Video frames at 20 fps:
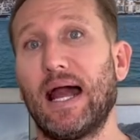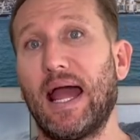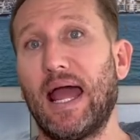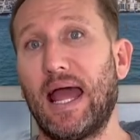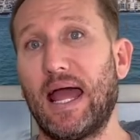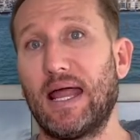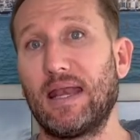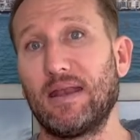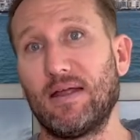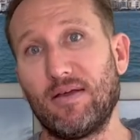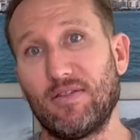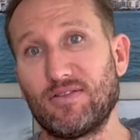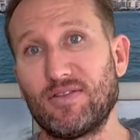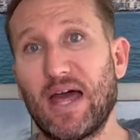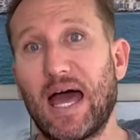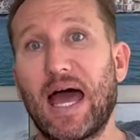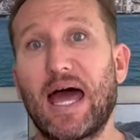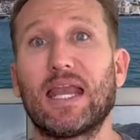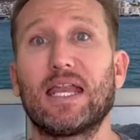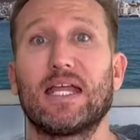and
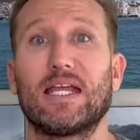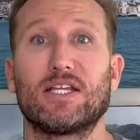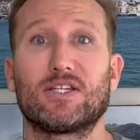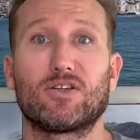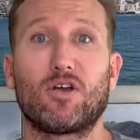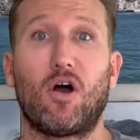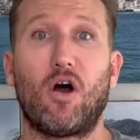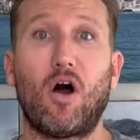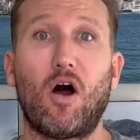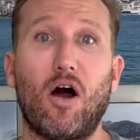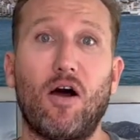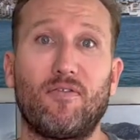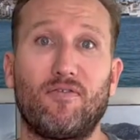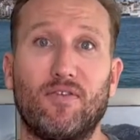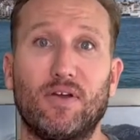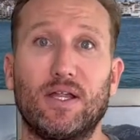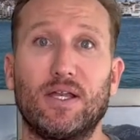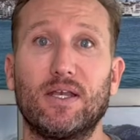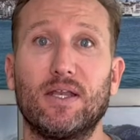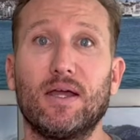that is
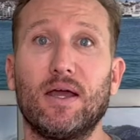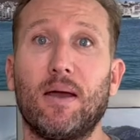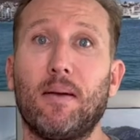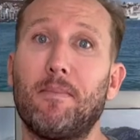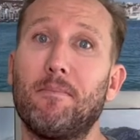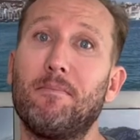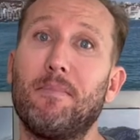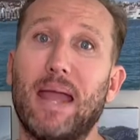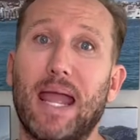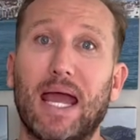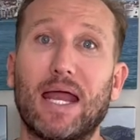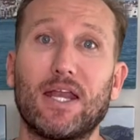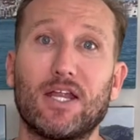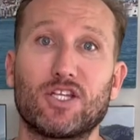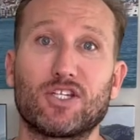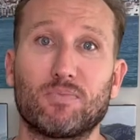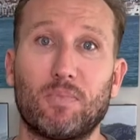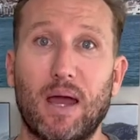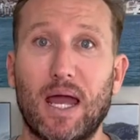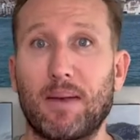often
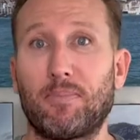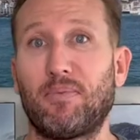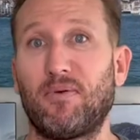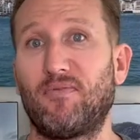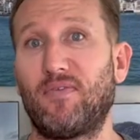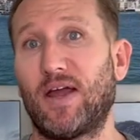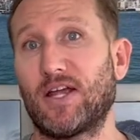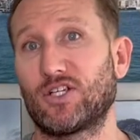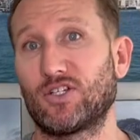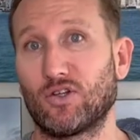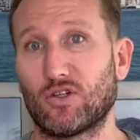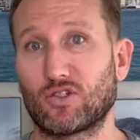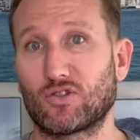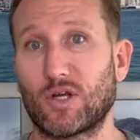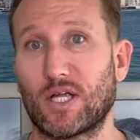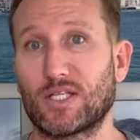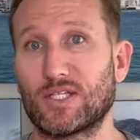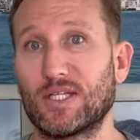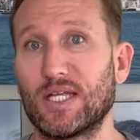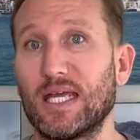managed by a professional
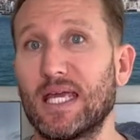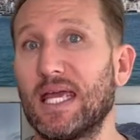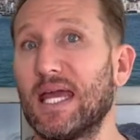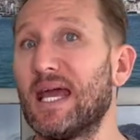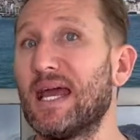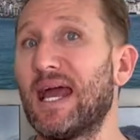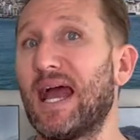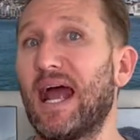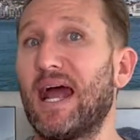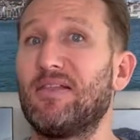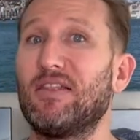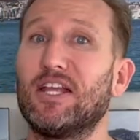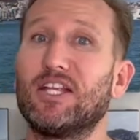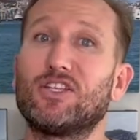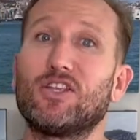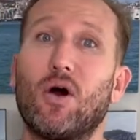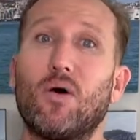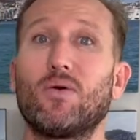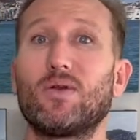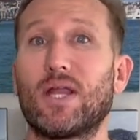trustee, and they
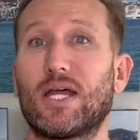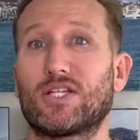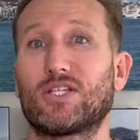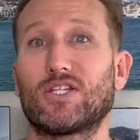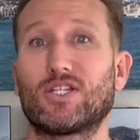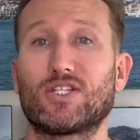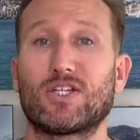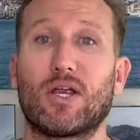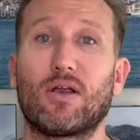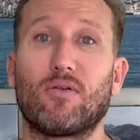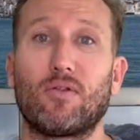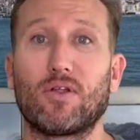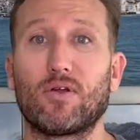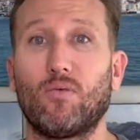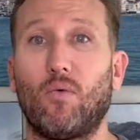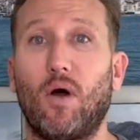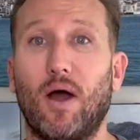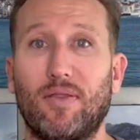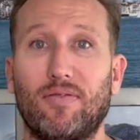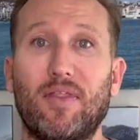don't necessarily
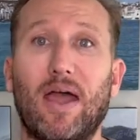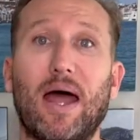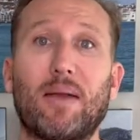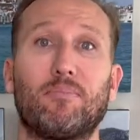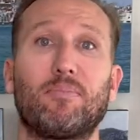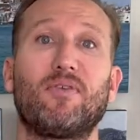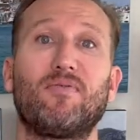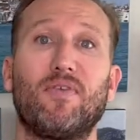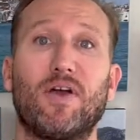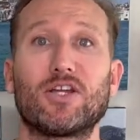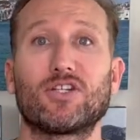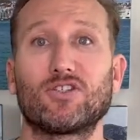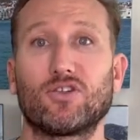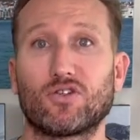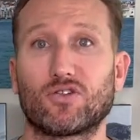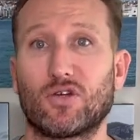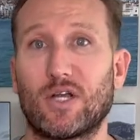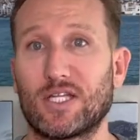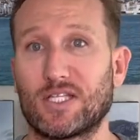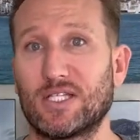want that professional
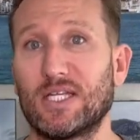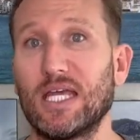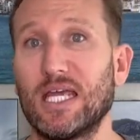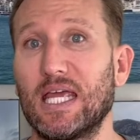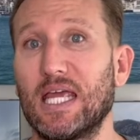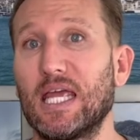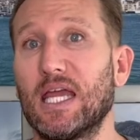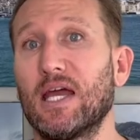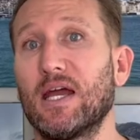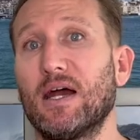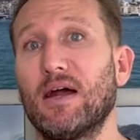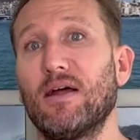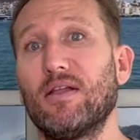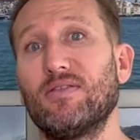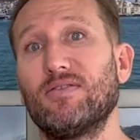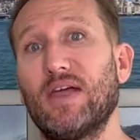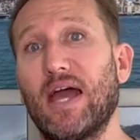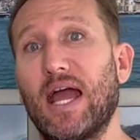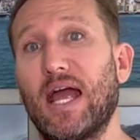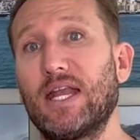trustee
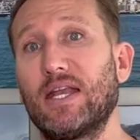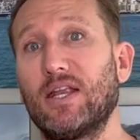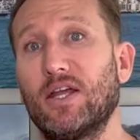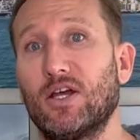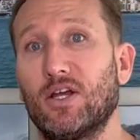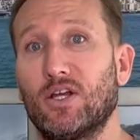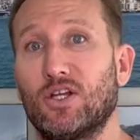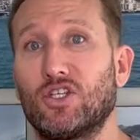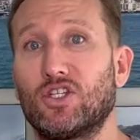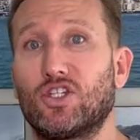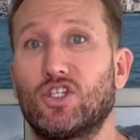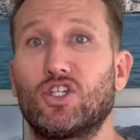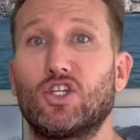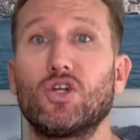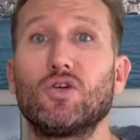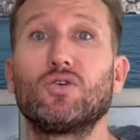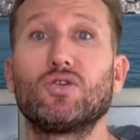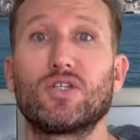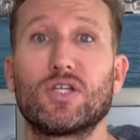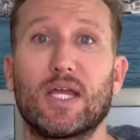then
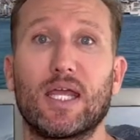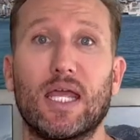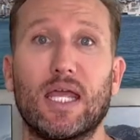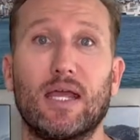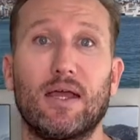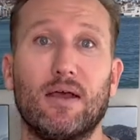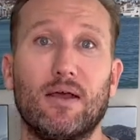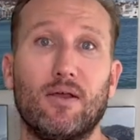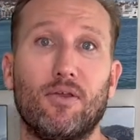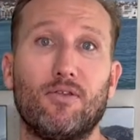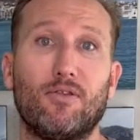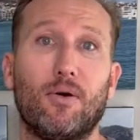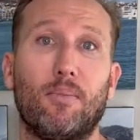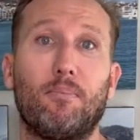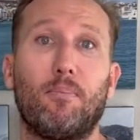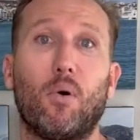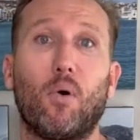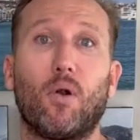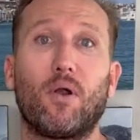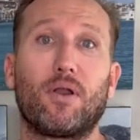choosing the
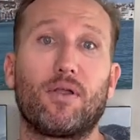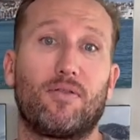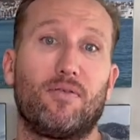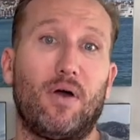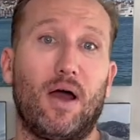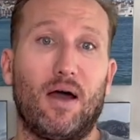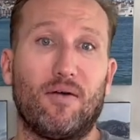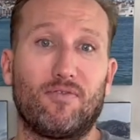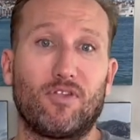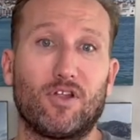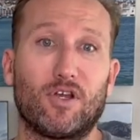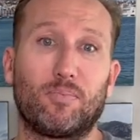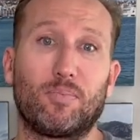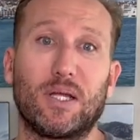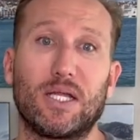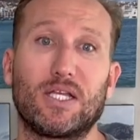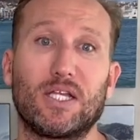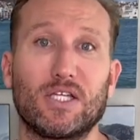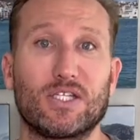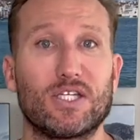board of their
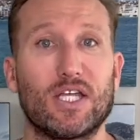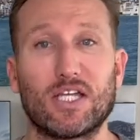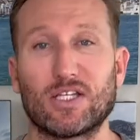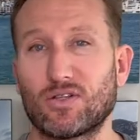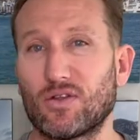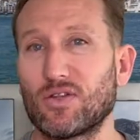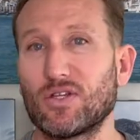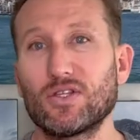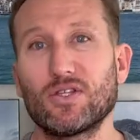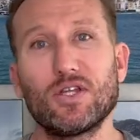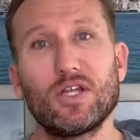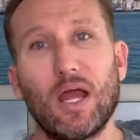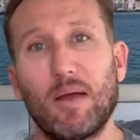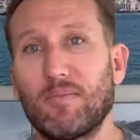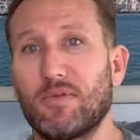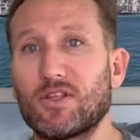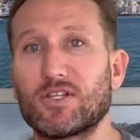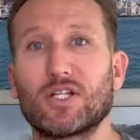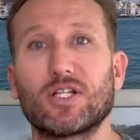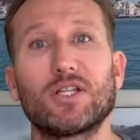PTC. So
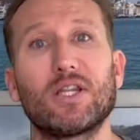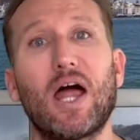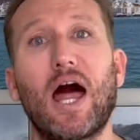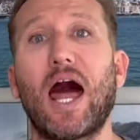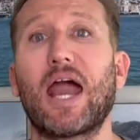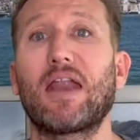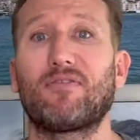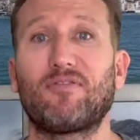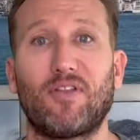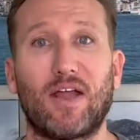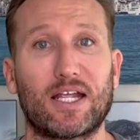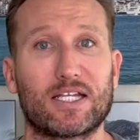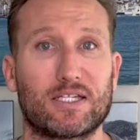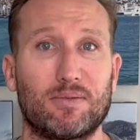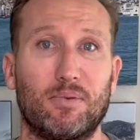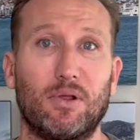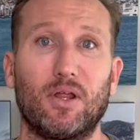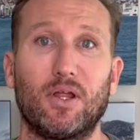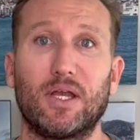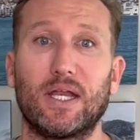there's a lot of
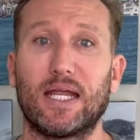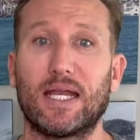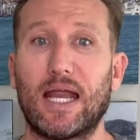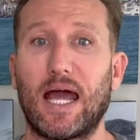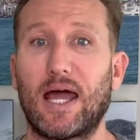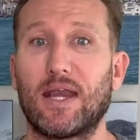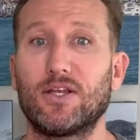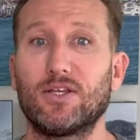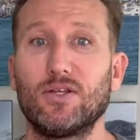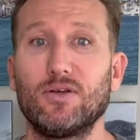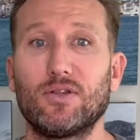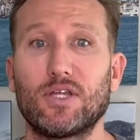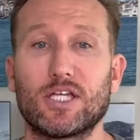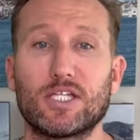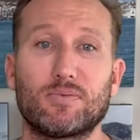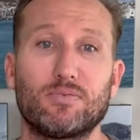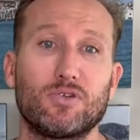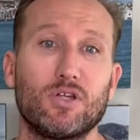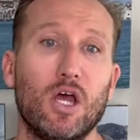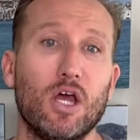flexibility in how to do this.
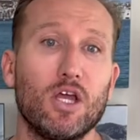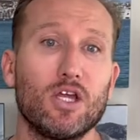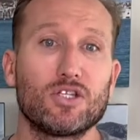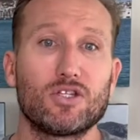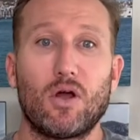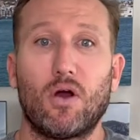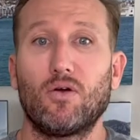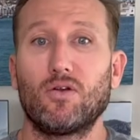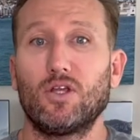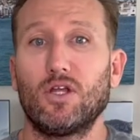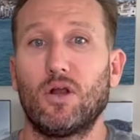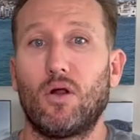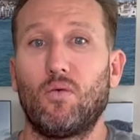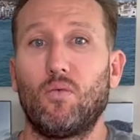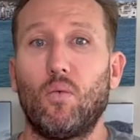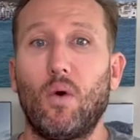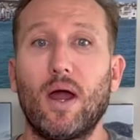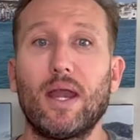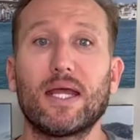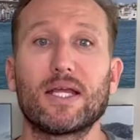So
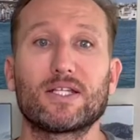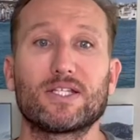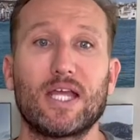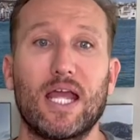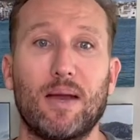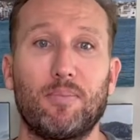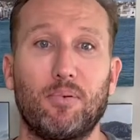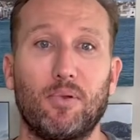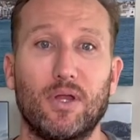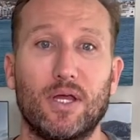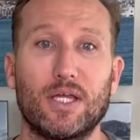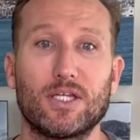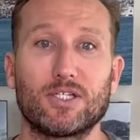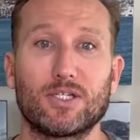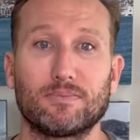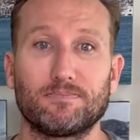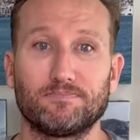one example is